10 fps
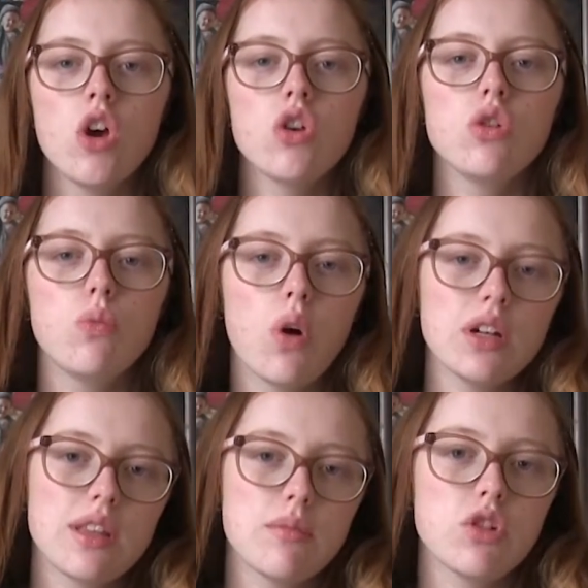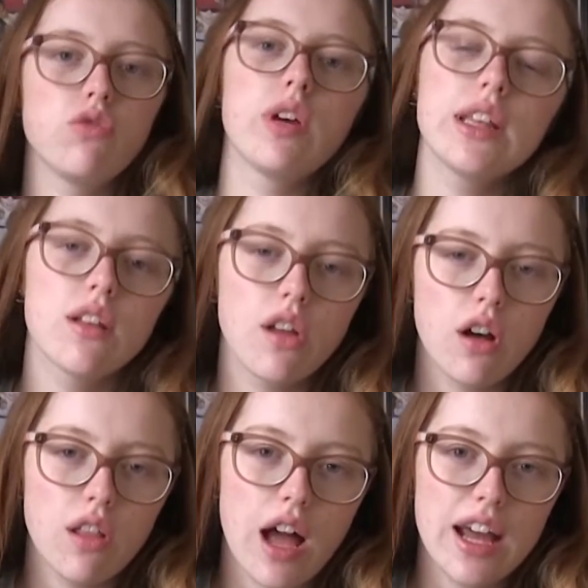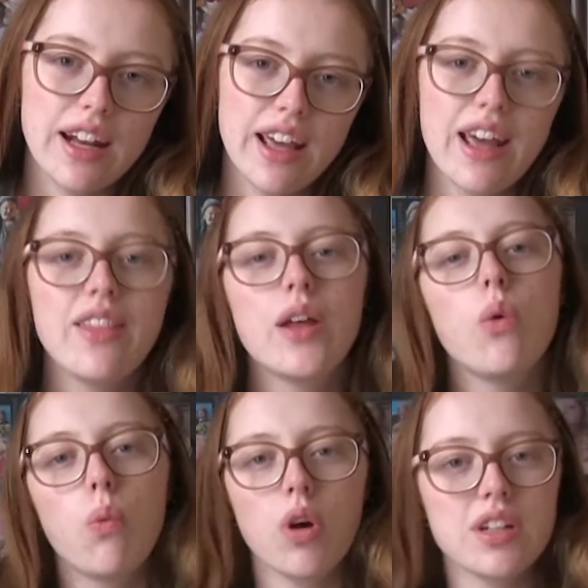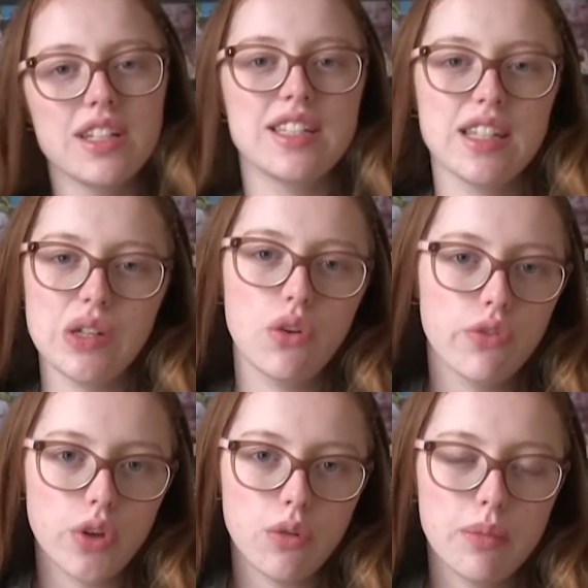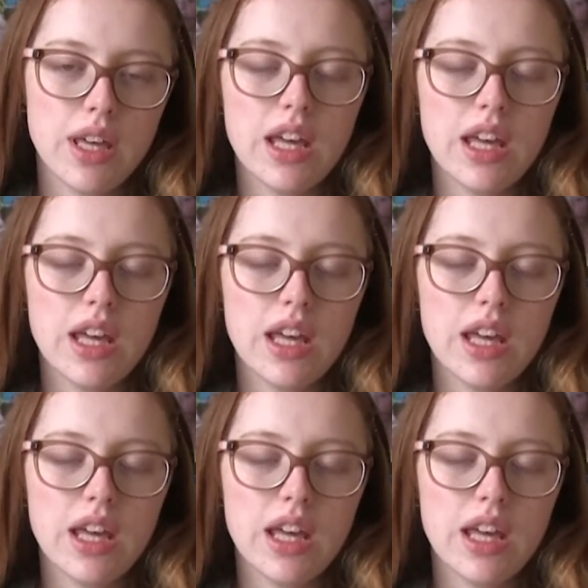You want them to read the logline and then want to see your film.